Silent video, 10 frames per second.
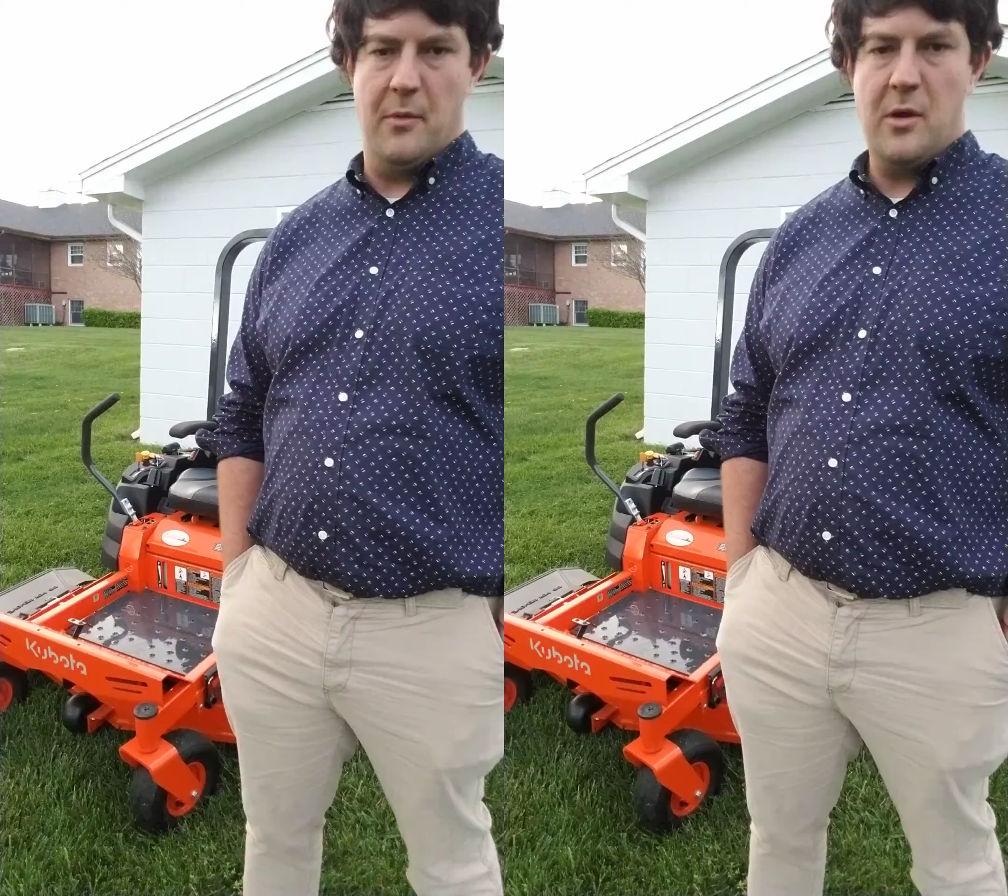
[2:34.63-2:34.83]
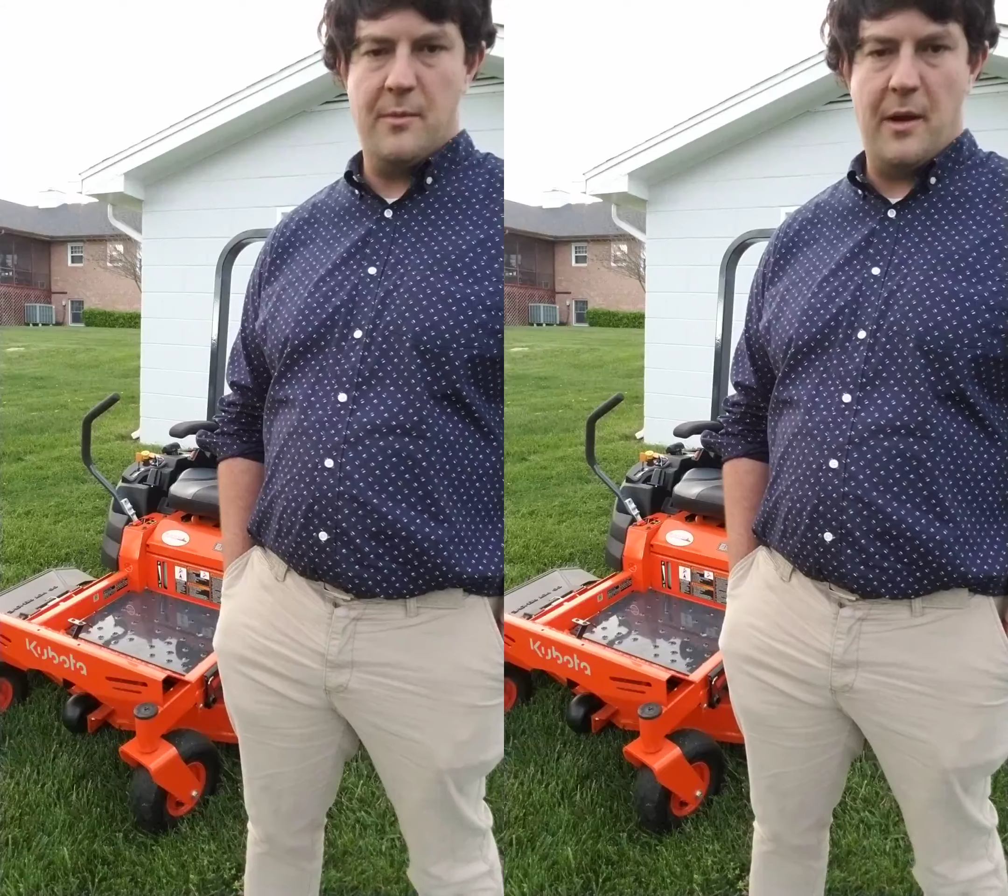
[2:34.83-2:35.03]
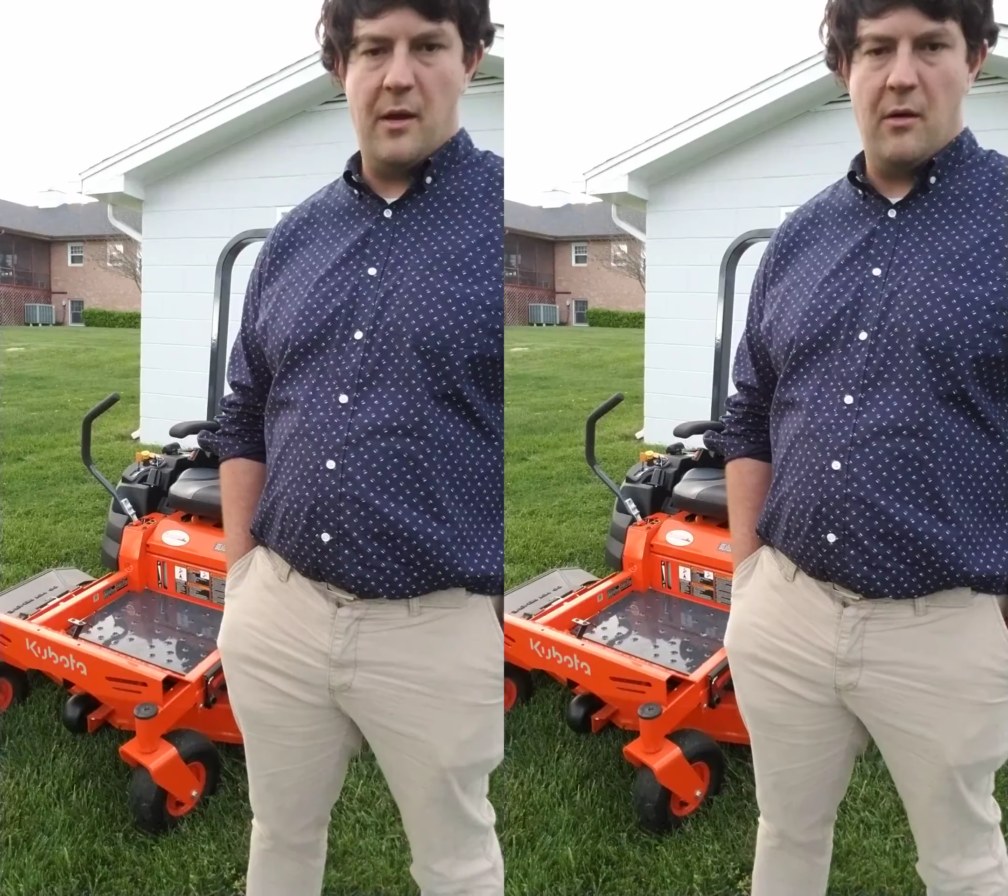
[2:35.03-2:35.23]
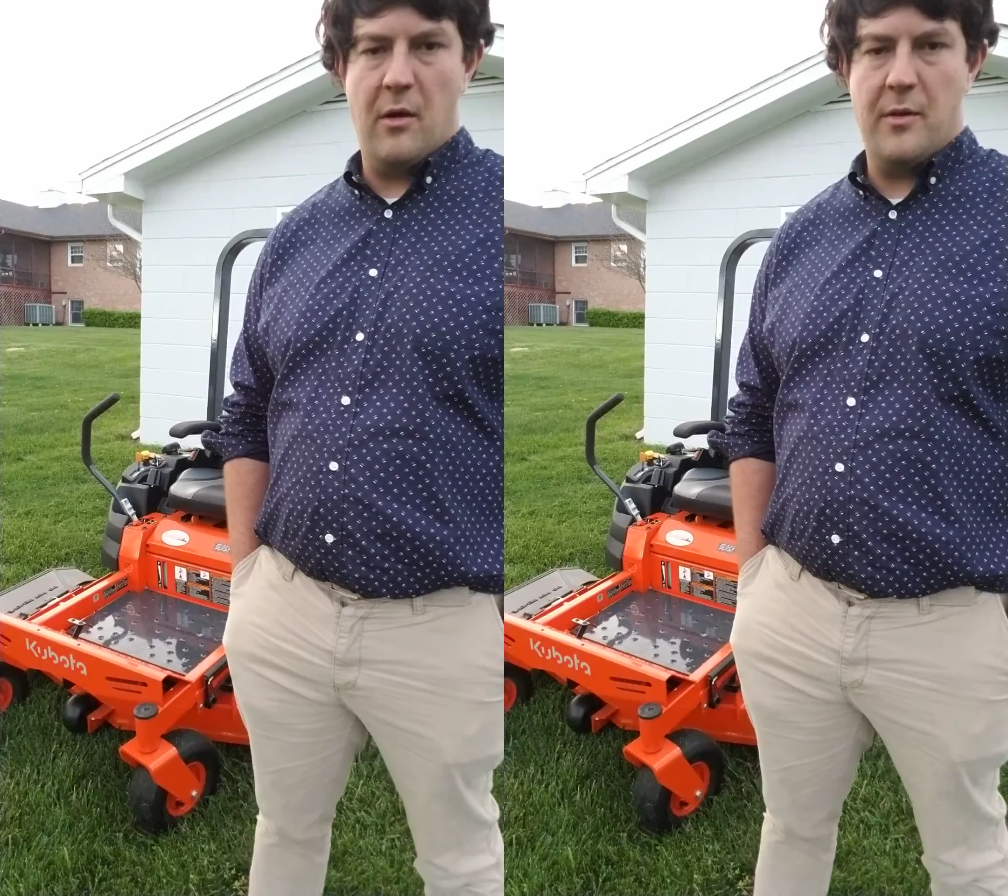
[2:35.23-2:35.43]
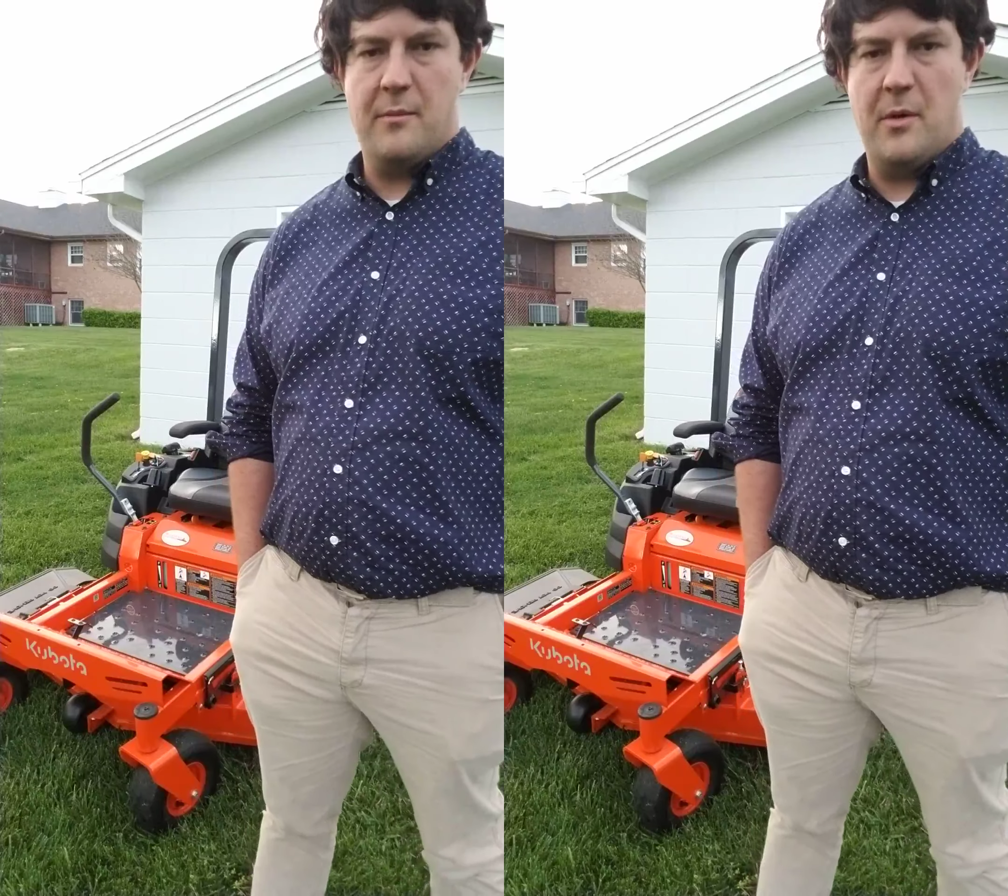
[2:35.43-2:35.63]
look at my
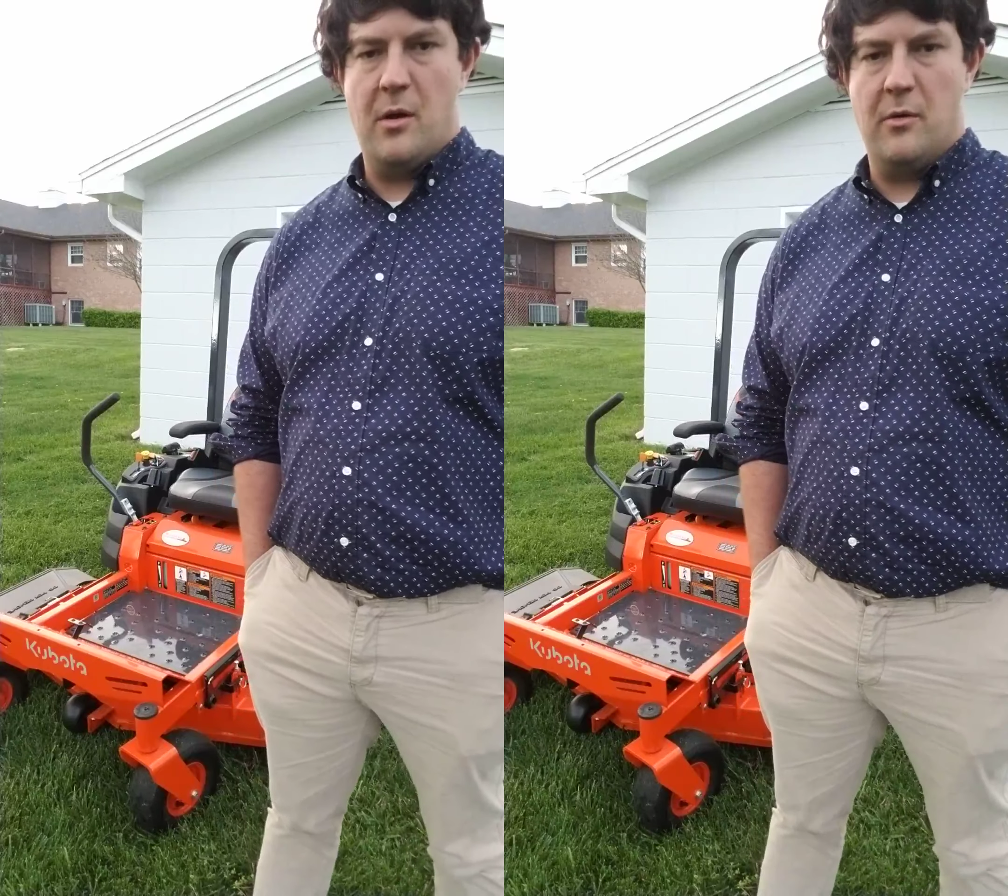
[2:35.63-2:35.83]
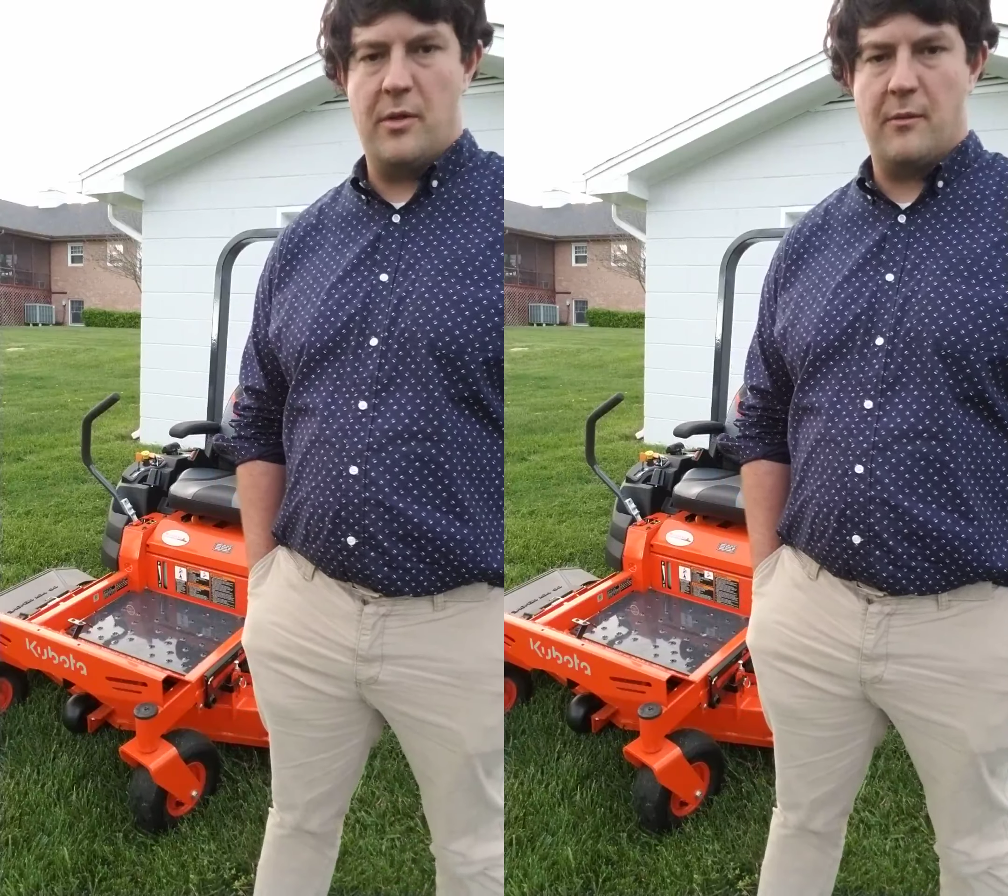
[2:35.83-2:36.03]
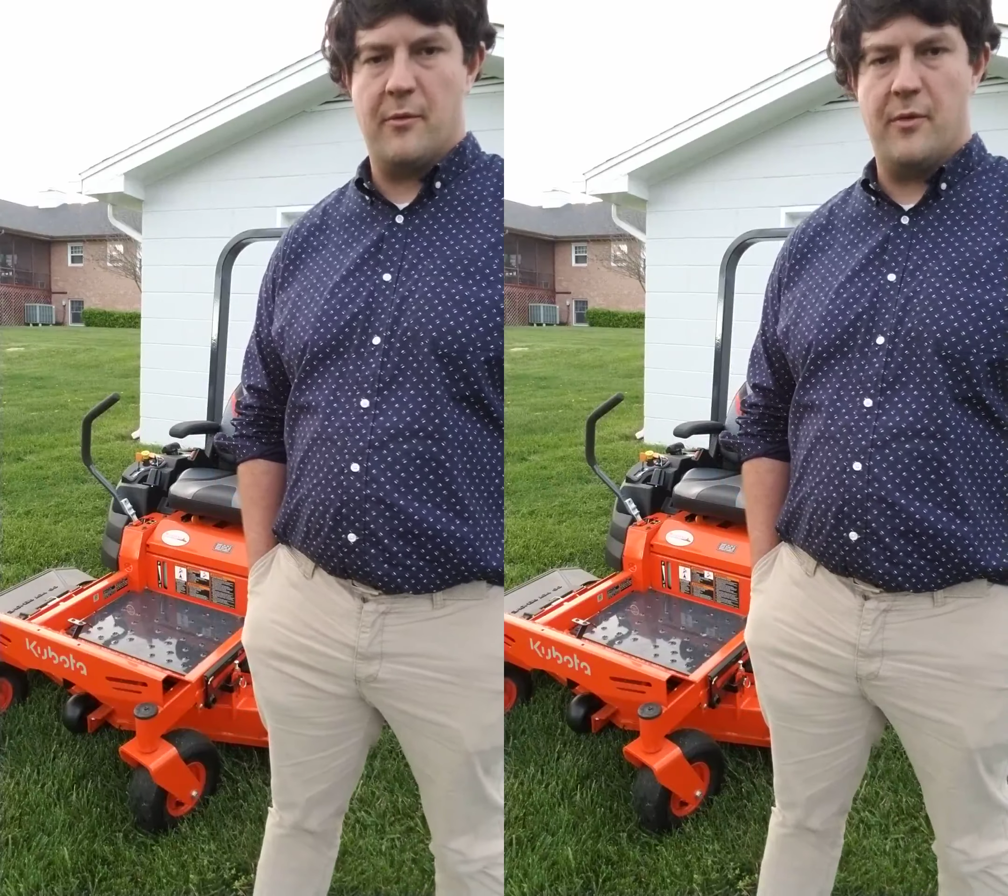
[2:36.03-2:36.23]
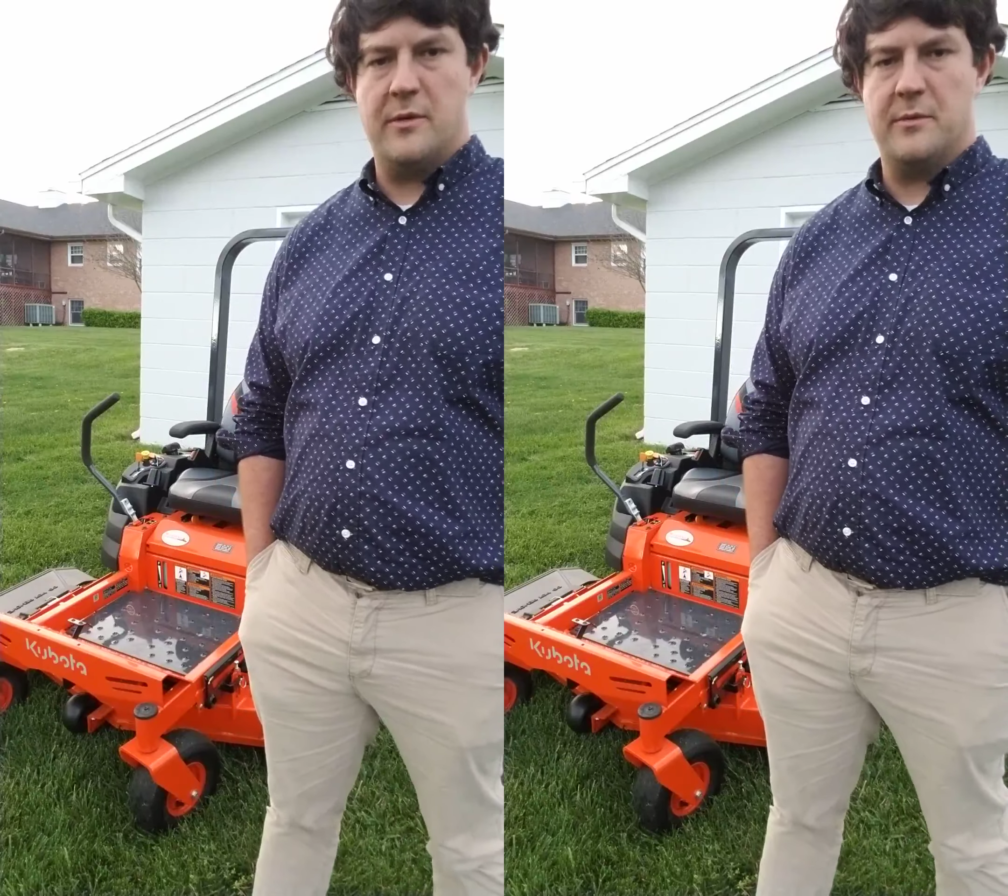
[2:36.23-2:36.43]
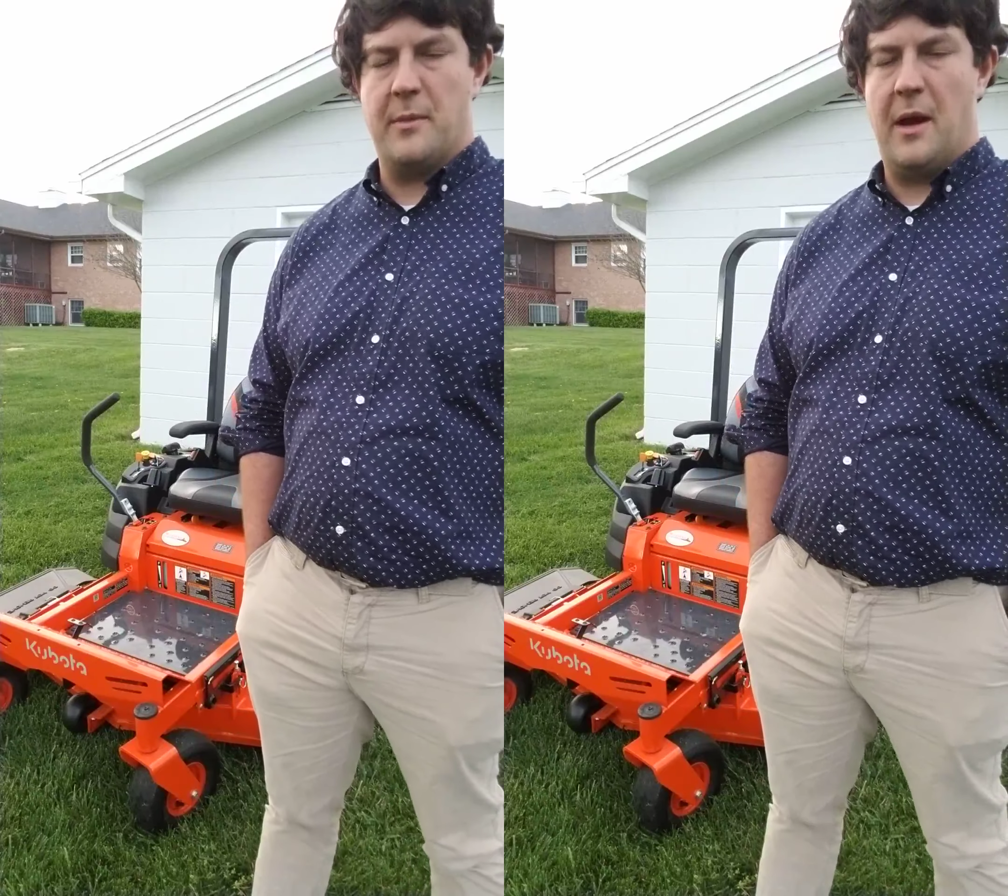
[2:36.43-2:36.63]
yards at mow that were
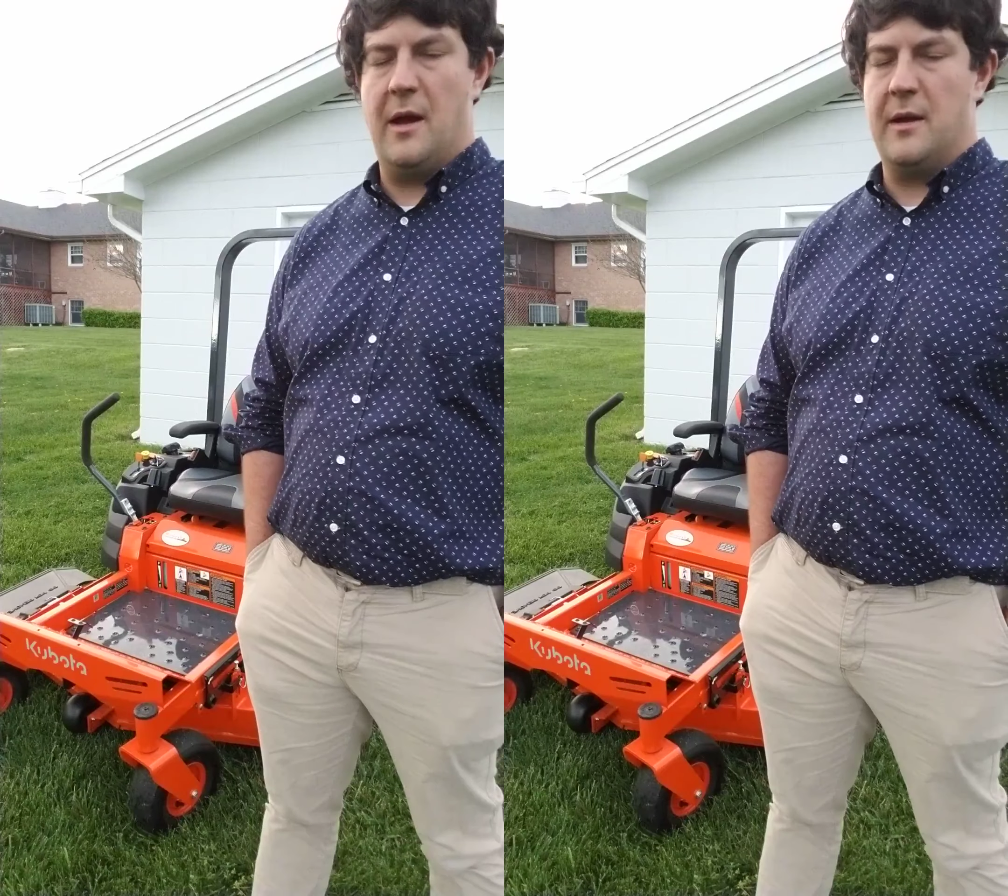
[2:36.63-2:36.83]
friends of mine,